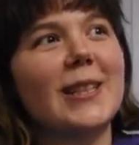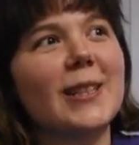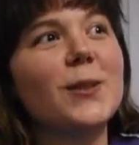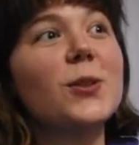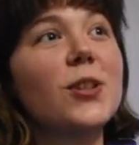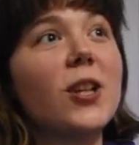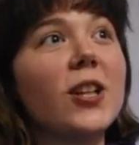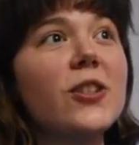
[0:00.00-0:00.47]

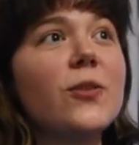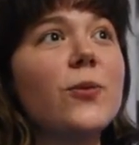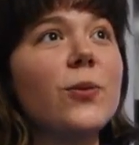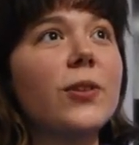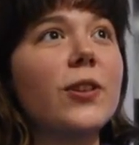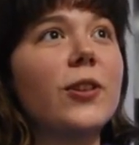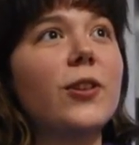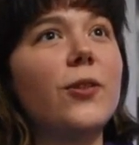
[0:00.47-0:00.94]
There was lots of
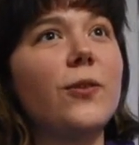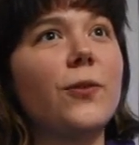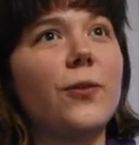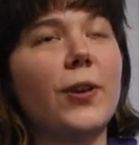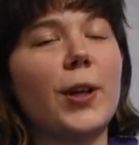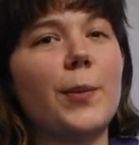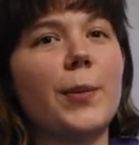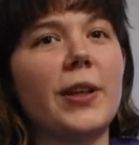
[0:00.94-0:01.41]
really good
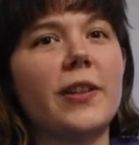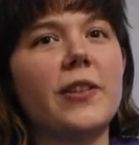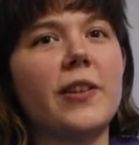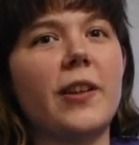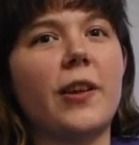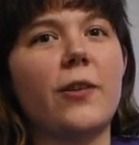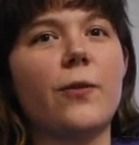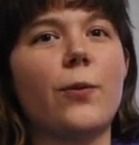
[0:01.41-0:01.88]
framing
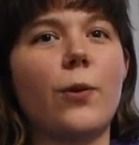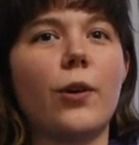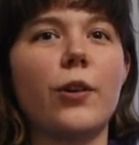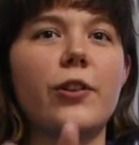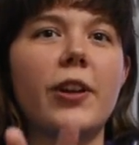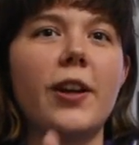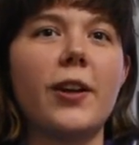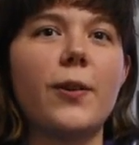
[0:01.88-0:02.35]
to like
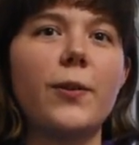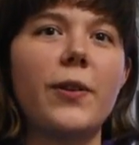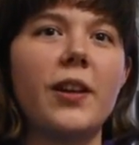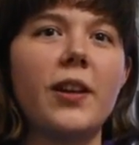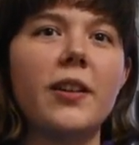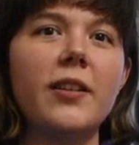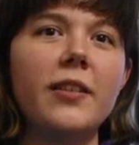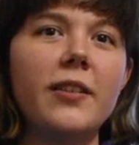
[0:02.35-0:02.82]
foreshadow
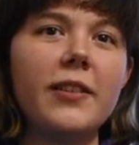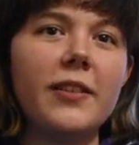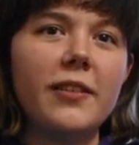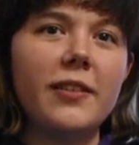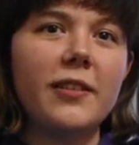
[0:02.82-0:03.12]
things.